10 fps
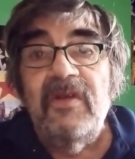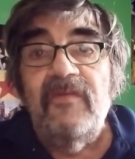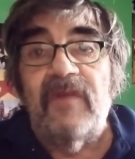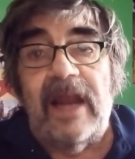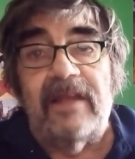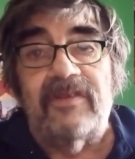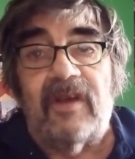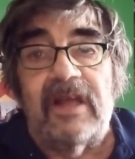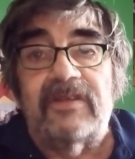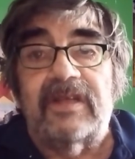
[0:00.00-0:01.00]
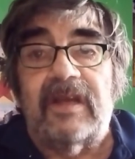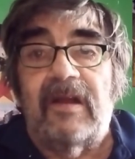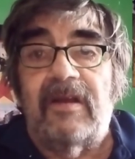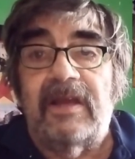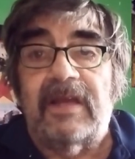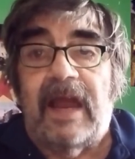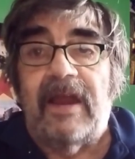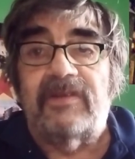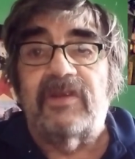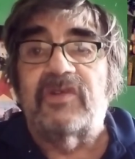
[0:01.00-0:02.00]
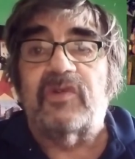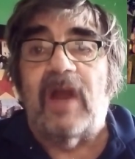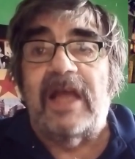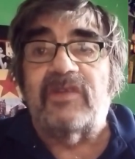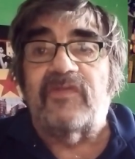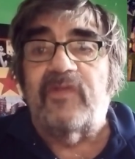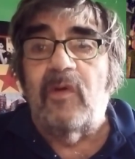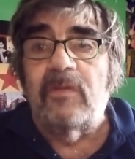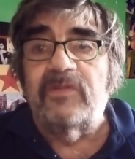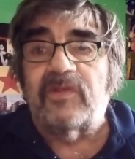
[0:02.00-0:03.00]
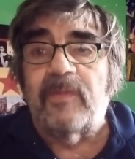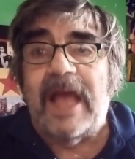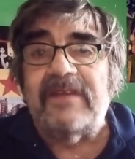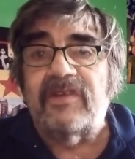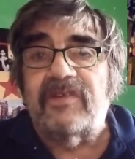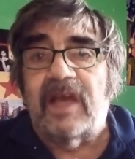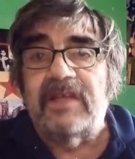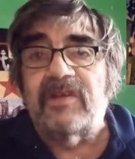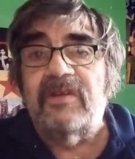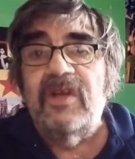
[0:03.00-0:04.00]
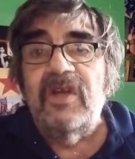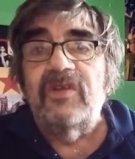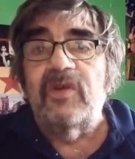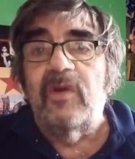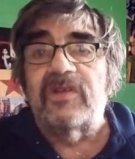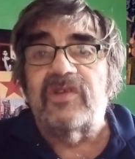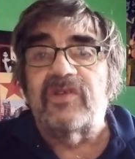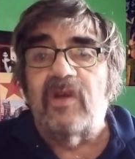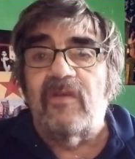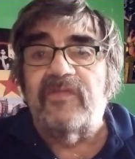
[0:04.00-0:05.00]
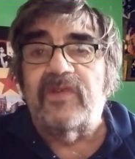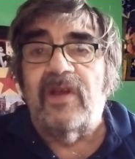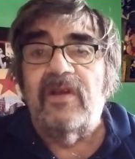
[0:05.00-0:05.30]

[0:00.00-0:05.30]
Valentine's character transforms from agitator to a softer